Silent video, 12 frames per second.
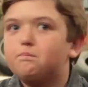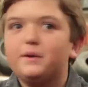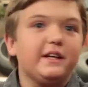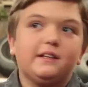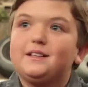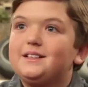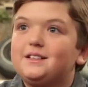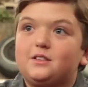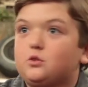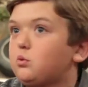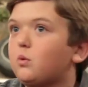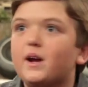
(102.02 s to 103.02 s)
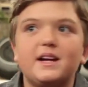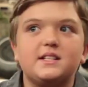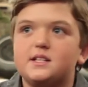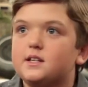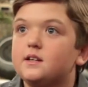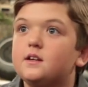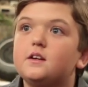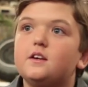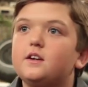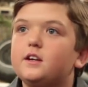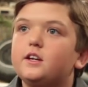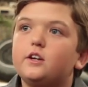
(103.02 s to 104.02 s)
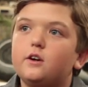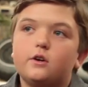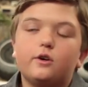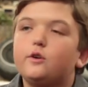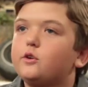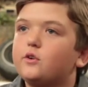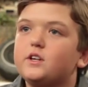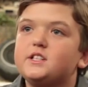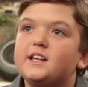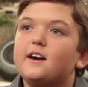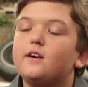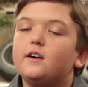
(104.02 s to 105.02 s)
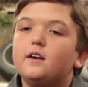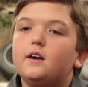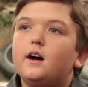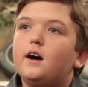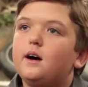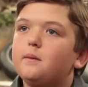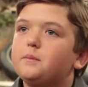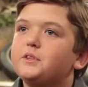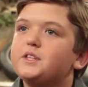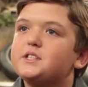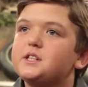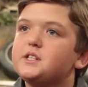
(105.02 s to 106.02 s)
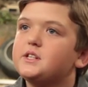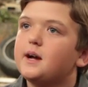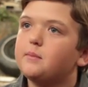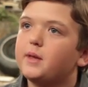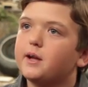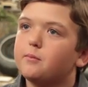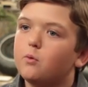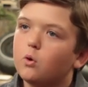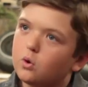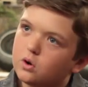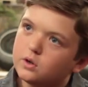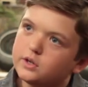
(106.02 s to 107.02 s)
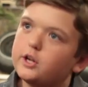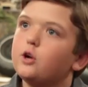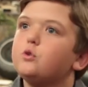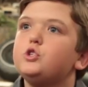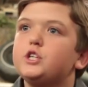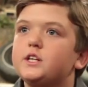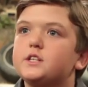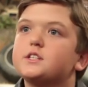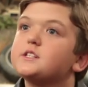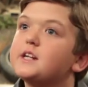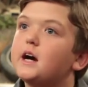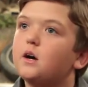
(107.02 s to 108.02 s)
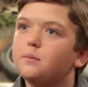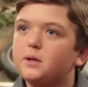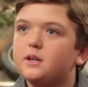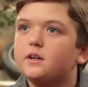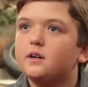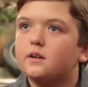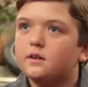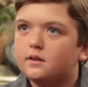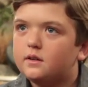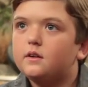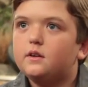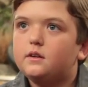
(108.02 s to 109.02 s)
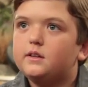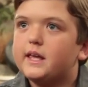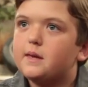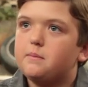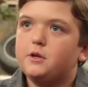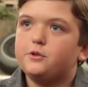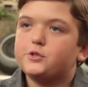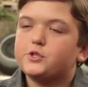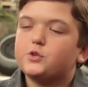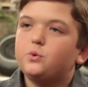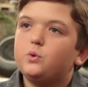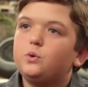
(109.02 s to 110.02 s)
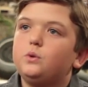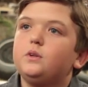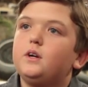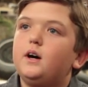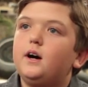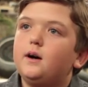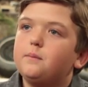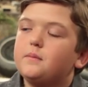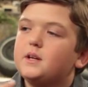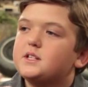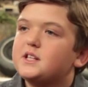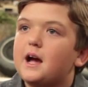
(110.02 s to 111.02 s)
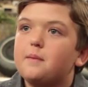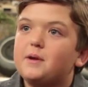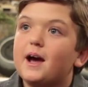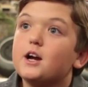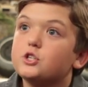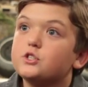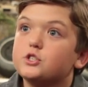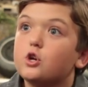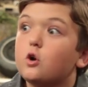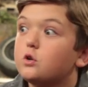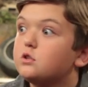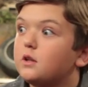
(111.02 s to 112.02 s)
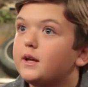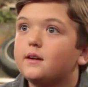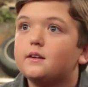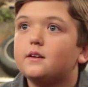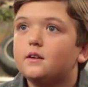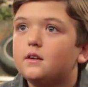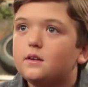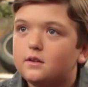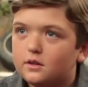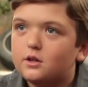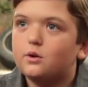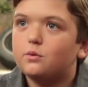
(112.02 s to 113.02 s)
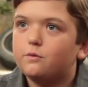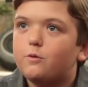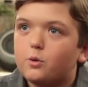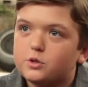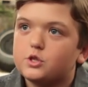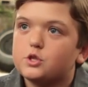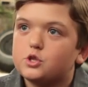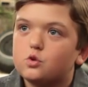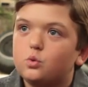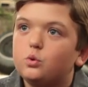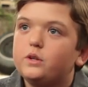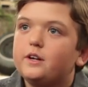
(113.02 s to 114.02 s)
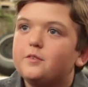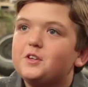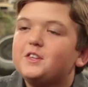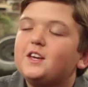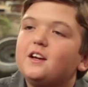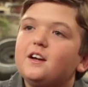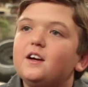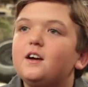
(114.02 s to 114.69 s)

being crazy, you know going crazy out. Um, but this season, I'm like more, you know, jeans because now I'm into late middle school. Um, it's time to actually start to like, you know, focus on school and everything.